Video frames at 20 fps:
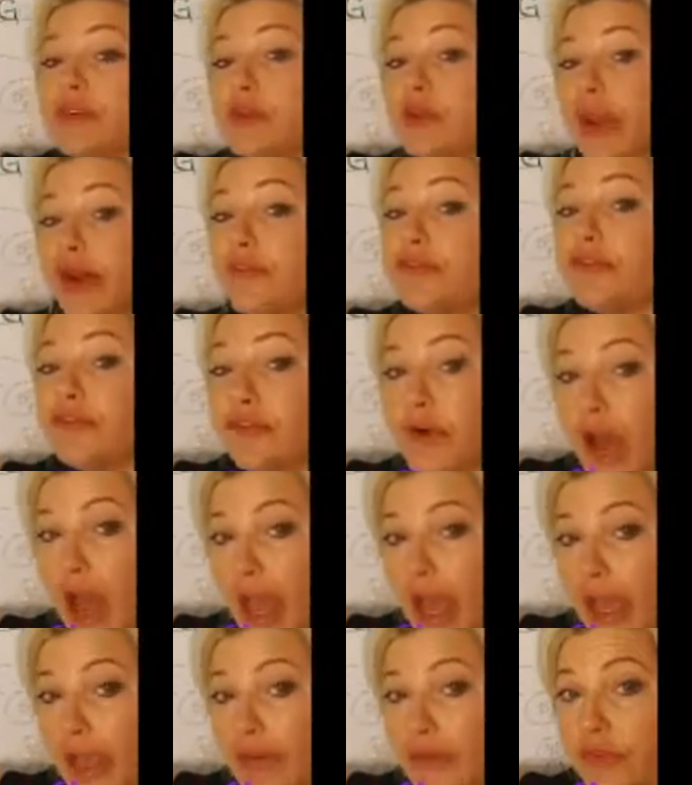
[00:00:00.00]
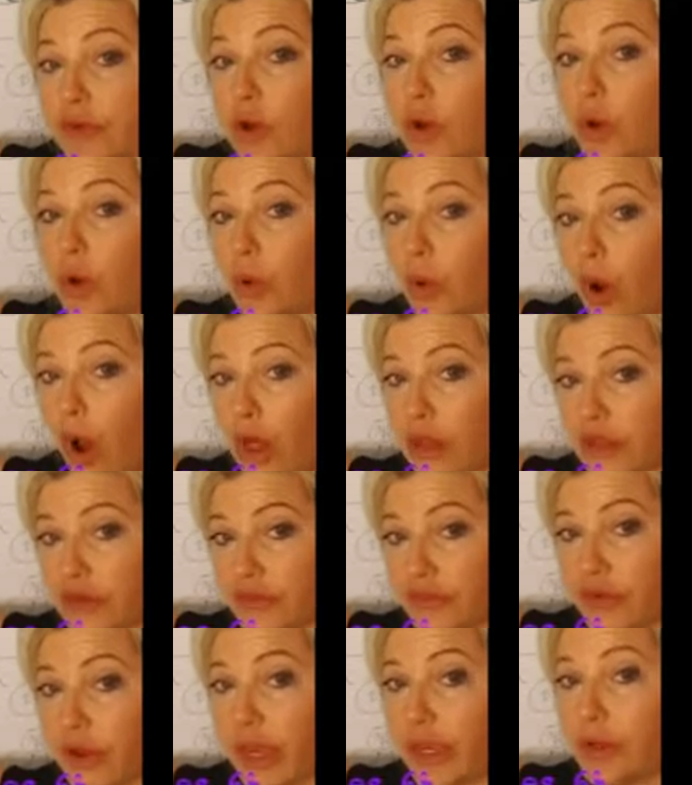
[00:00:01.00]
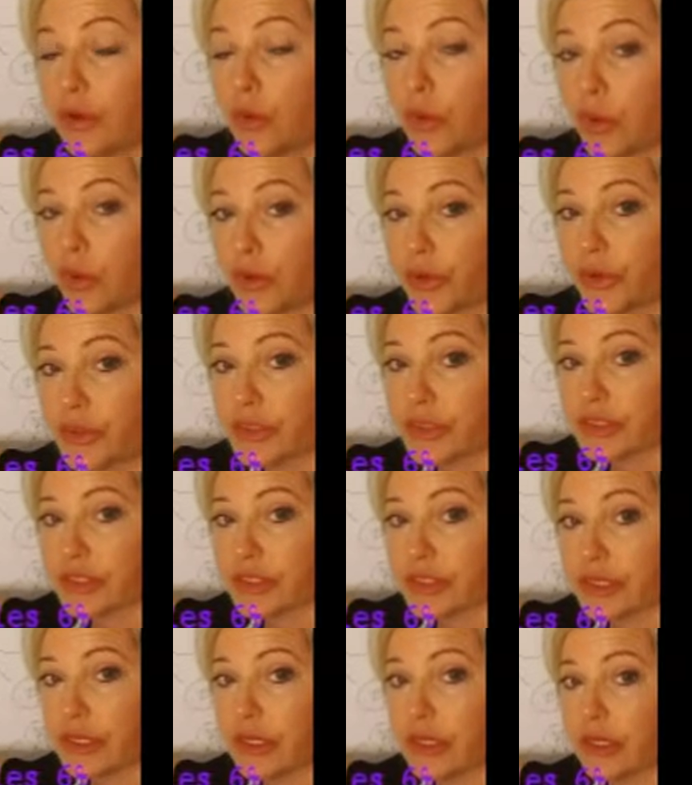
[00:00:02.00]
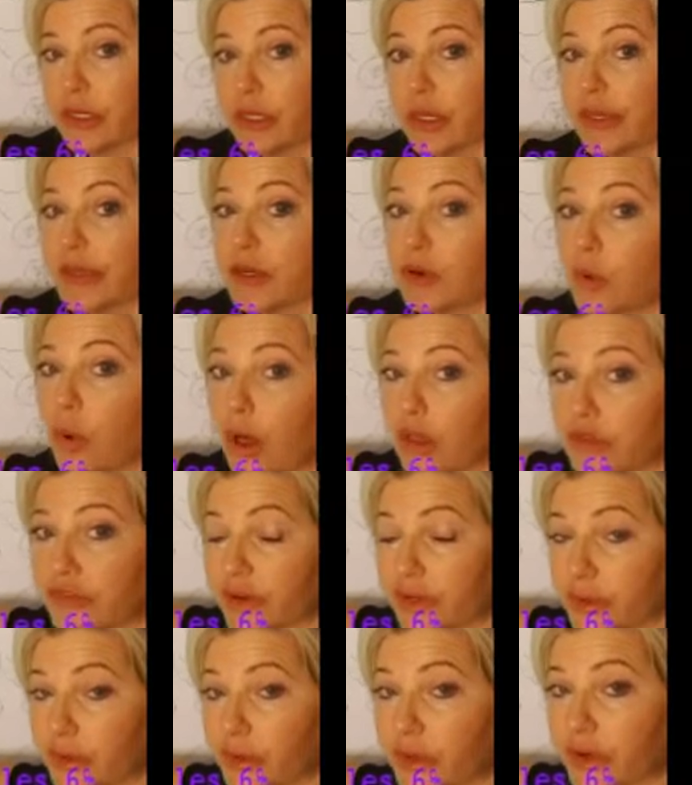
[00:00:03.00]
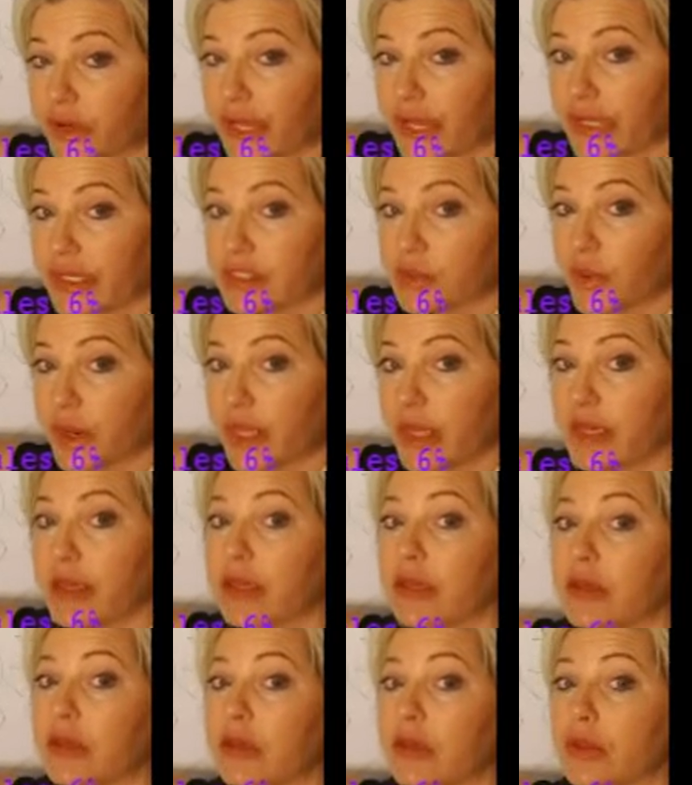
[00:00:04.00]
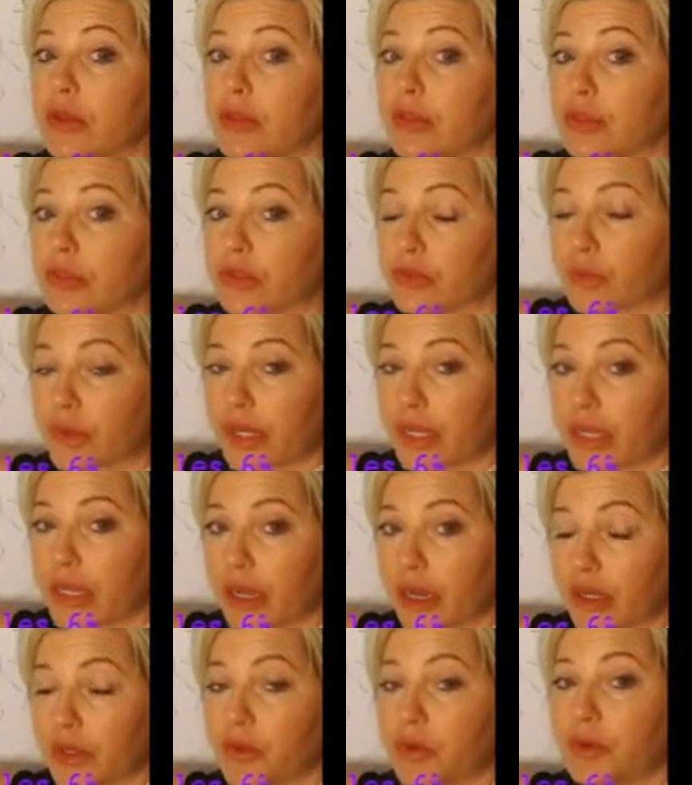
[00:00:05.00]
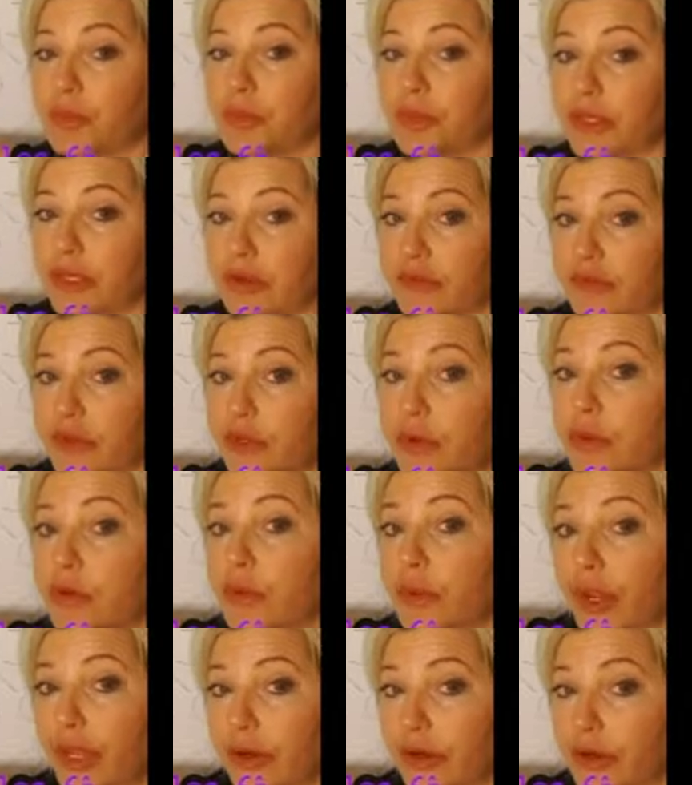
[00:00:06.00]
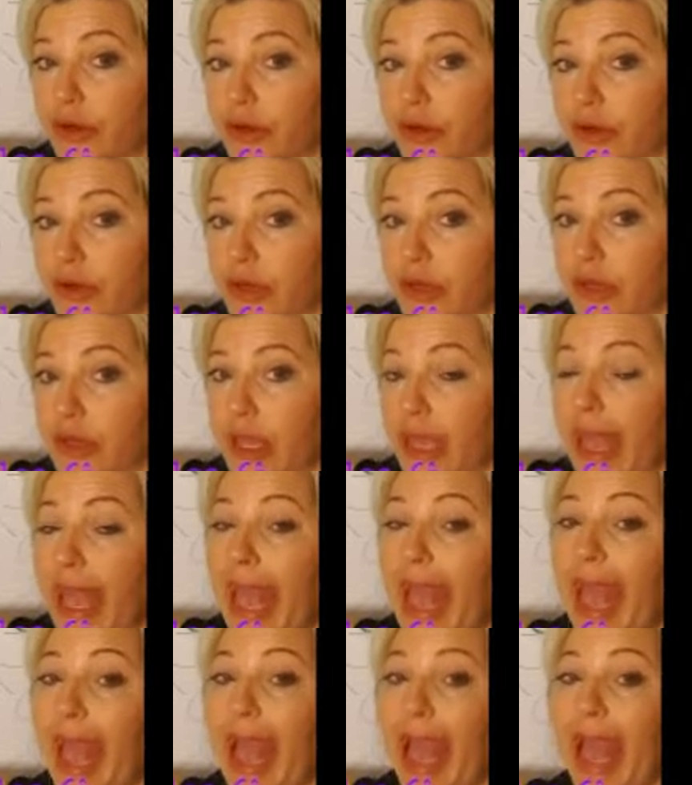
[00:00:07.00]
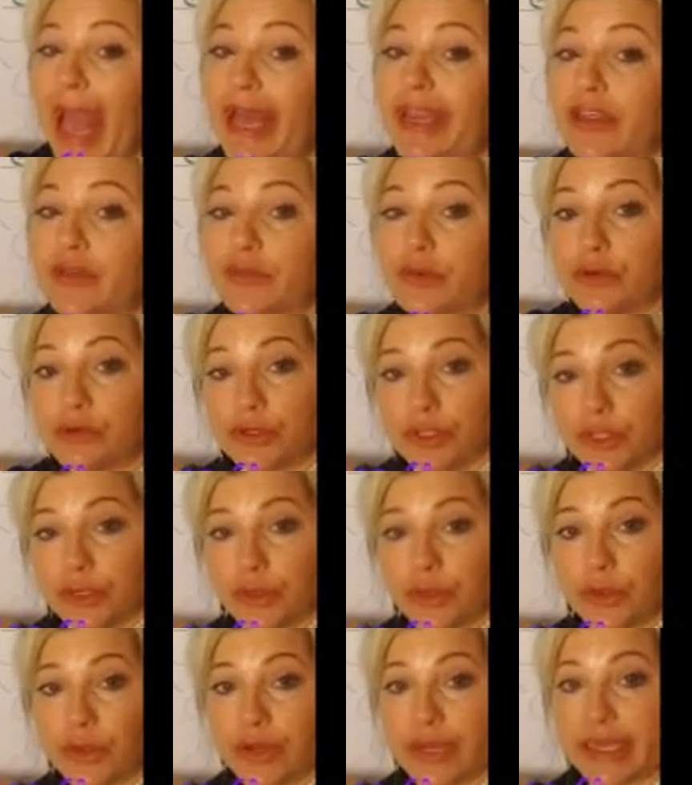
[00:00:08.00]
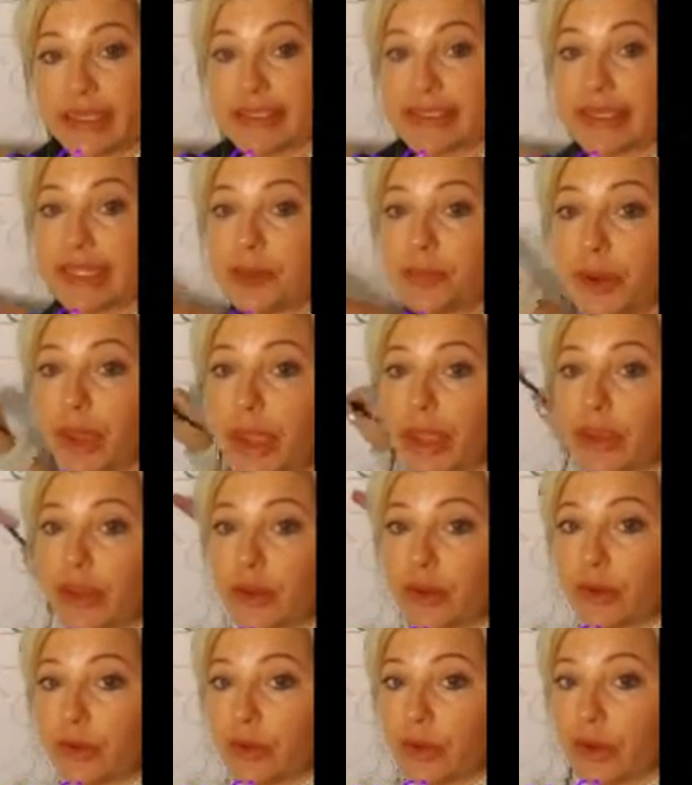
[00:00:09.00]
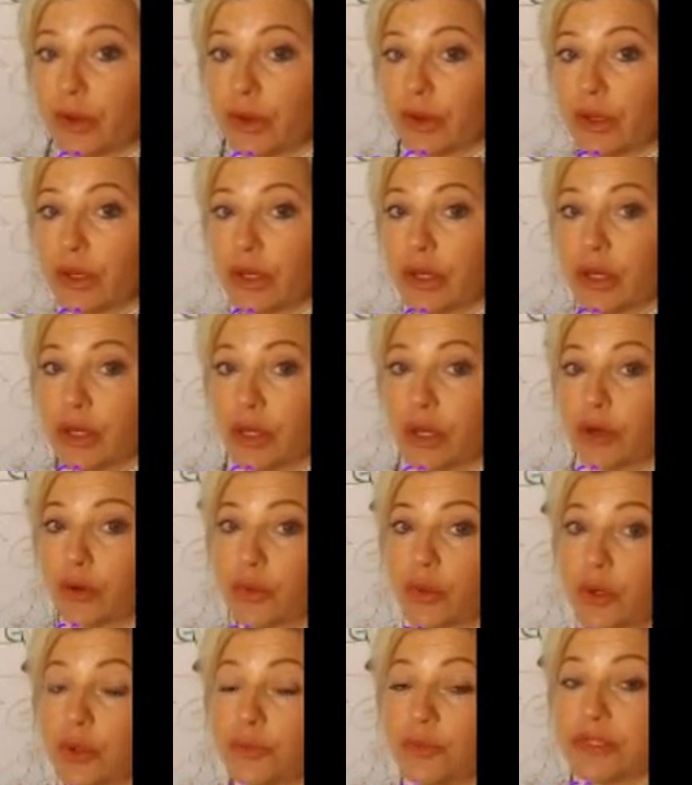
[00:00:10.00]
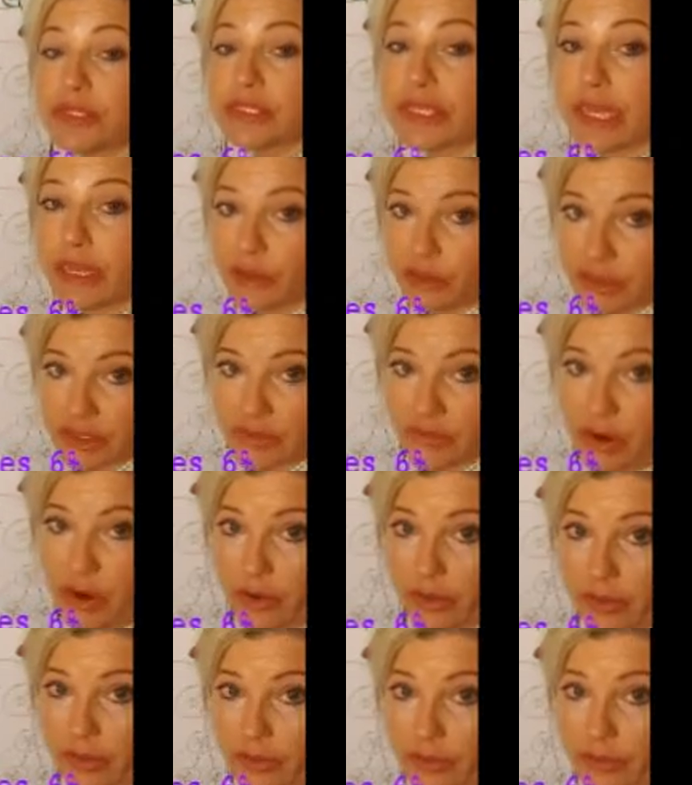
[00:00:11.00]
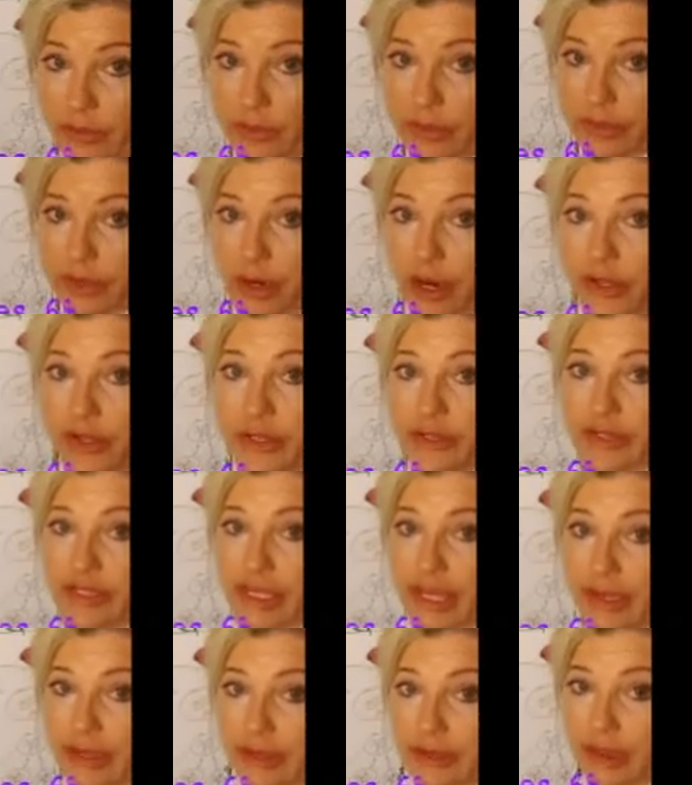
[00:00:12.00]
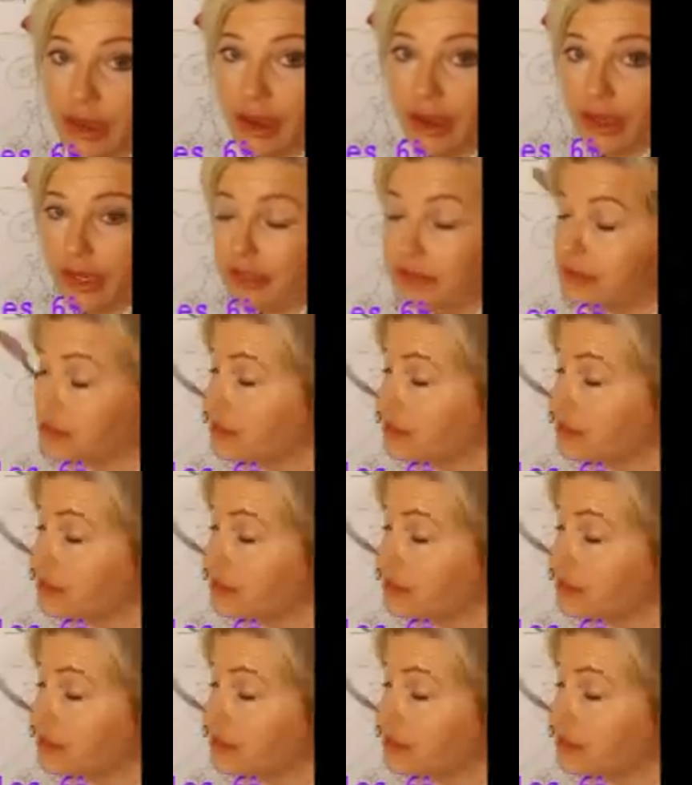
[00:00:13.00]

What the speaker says: if you have 5 qualified orders. And a qualified order again is what? 300 PV or greater. And if you do, it's going to pay you group sales volume on your second line.